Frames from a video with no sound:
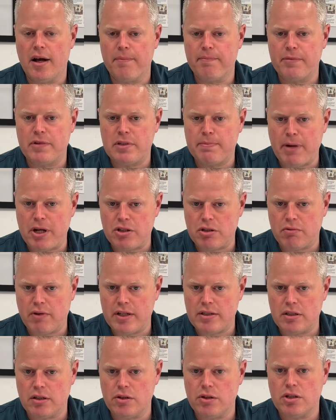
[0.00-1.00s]
special
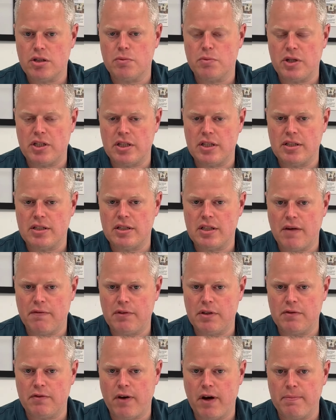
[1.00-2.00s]
resolution, which is
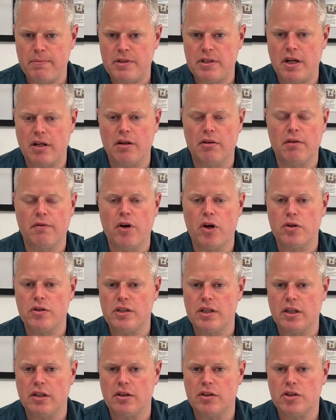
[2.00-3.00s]
75% of the
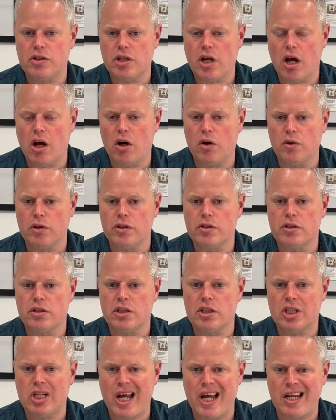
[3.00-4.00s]
voting shareholders, to
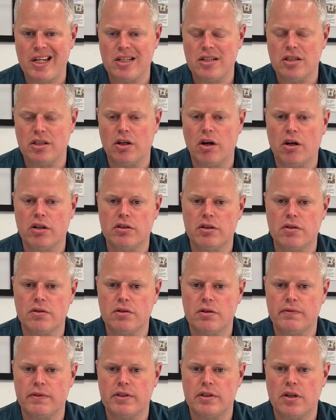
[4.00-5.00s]
change the articles
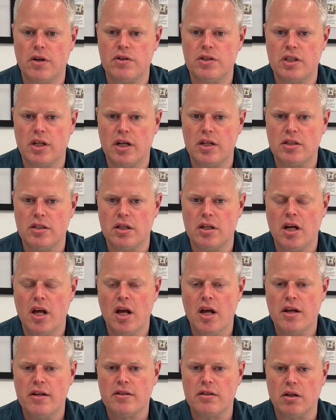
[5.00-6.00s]
of association.
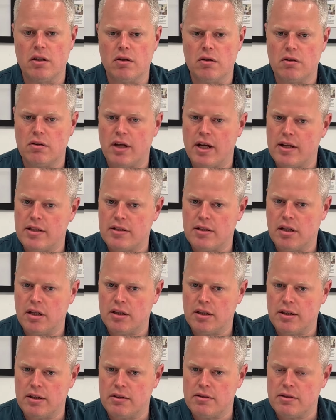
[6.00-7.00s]
So there's
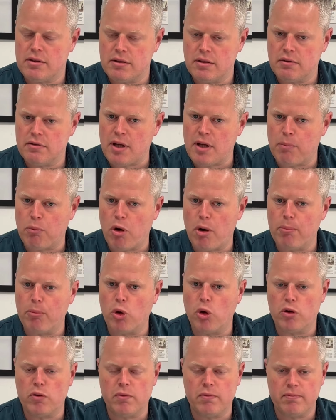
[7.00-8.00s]
somewhat
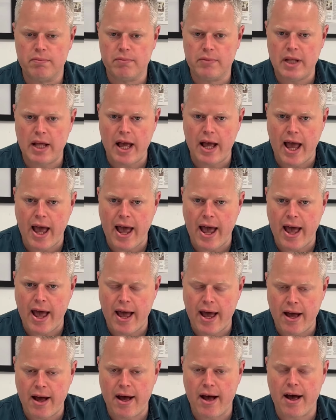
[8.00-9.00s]
more
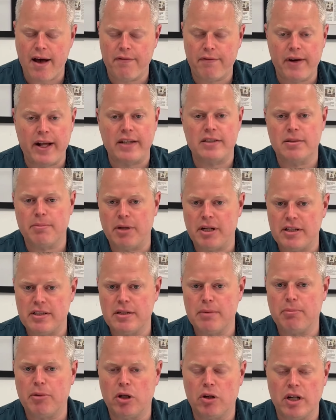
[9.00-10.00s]
flexibility
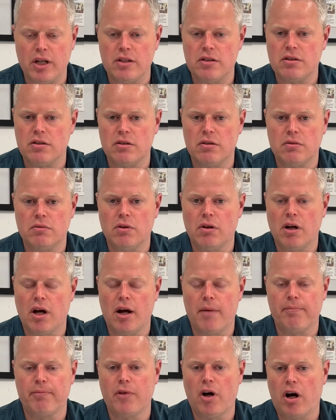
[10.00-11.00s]
built into
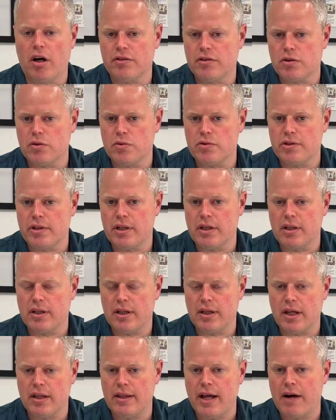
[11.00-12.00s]
articles
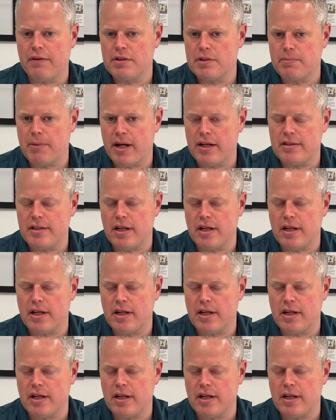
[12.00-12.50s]
in that respect